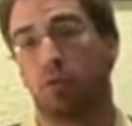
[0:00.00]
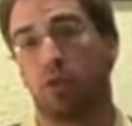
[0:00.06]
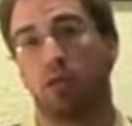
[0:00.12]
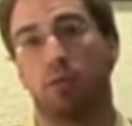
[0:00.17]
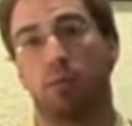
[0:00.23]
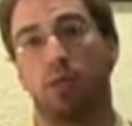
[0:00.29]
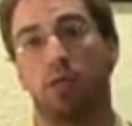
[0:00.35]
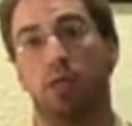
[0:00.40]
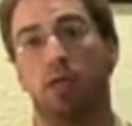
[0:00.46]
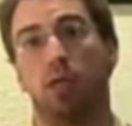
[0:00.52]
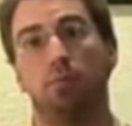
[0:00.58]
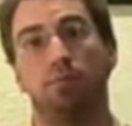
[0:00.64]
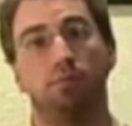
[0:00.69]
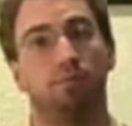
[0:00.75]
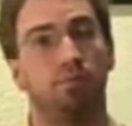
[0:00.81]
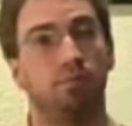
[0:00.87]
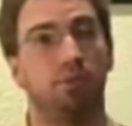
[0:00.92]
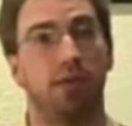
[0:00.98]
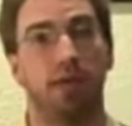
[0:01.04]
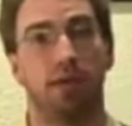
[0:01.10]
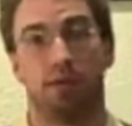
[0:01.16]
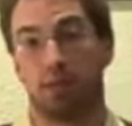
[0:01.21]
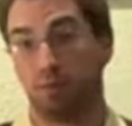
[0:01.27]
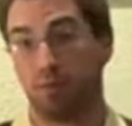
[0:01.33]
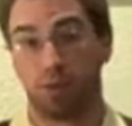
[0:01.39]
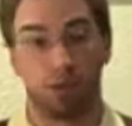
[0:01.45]
Wikipedia. They
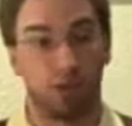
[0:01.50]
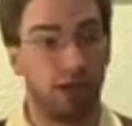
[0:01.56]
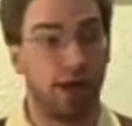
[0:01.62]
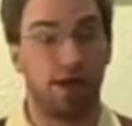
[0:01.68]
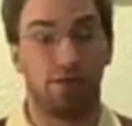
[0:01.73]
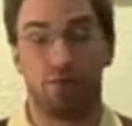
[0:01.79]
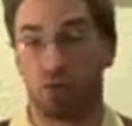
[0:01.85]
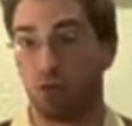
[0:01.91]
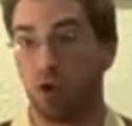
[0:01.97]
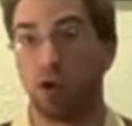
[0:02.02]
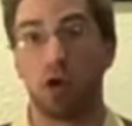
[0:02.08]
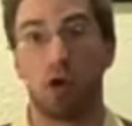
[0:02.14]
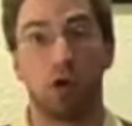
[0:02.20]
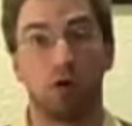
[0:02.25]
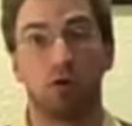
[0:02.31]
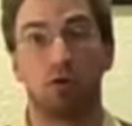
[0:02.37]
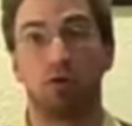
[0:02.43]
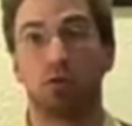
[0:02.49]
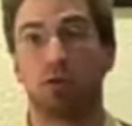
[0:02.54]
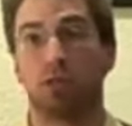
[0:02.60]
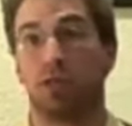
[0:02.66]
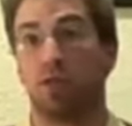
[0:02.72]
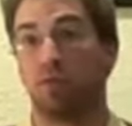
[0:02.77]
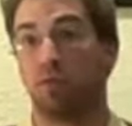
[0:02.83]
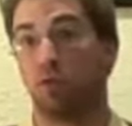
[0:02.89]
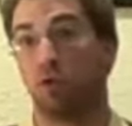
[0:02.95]
typically have great articles
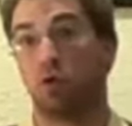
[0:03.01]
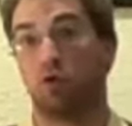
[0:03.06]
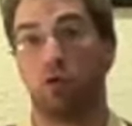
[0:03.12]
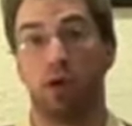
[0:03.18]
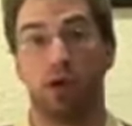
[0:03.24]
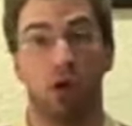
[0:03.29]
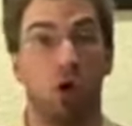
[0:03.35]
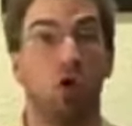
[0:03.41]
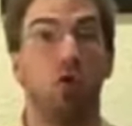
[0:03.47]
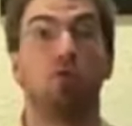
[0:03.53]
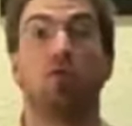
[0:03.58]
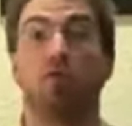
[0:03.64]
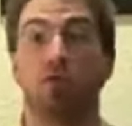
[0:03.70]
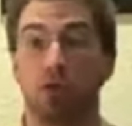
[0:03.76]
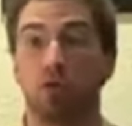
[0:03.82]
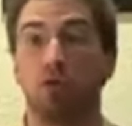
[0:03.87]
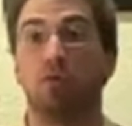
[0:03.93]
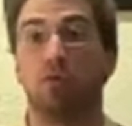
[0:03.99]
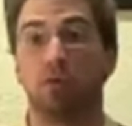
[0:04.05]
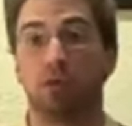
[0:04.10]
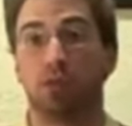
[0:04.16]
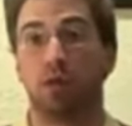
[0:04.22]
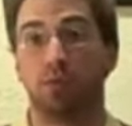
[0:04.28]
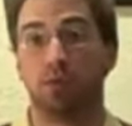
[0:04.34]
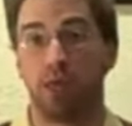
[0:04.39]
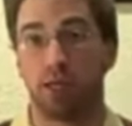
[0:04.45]
that give you a great overview of the
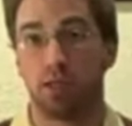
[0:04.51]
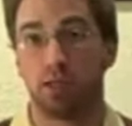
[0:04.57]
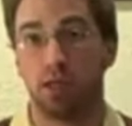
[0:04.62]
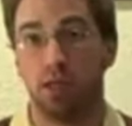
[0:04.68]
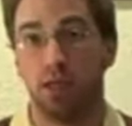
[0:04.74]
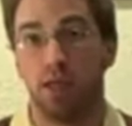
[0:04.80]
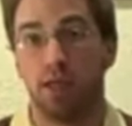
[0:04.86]
subject,